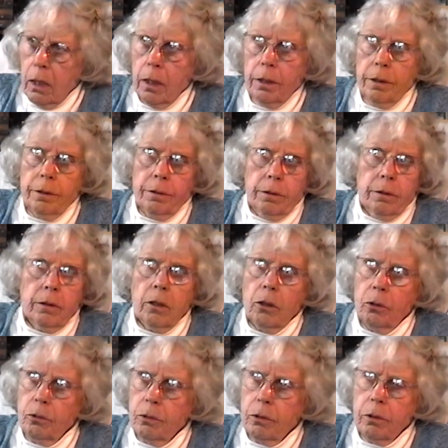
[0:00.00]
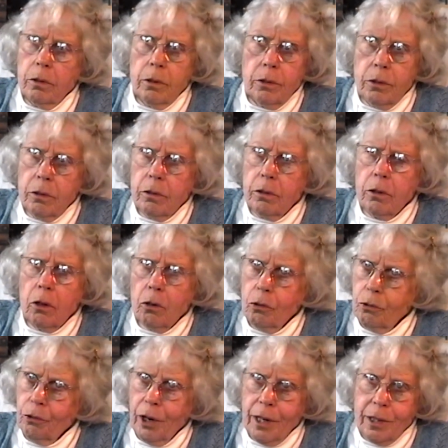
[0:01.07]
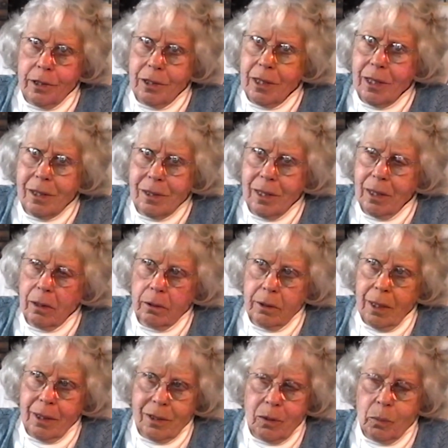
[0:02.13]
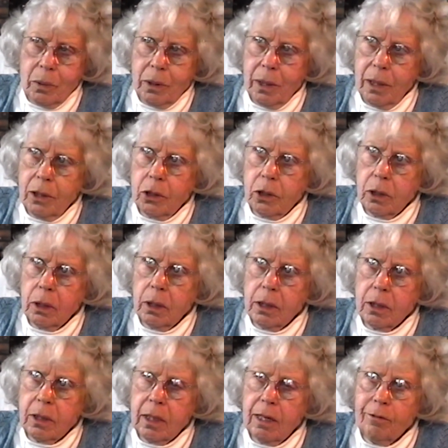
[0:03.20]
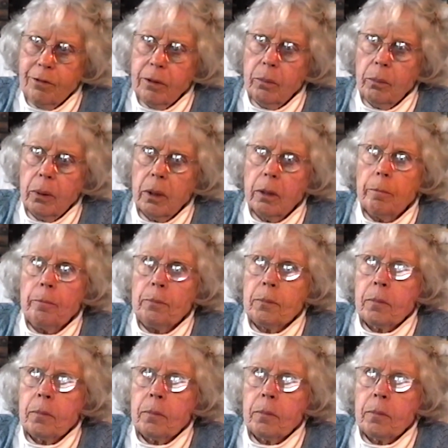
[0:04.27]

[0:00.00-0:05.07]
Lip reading: no great detailed explanation is given, but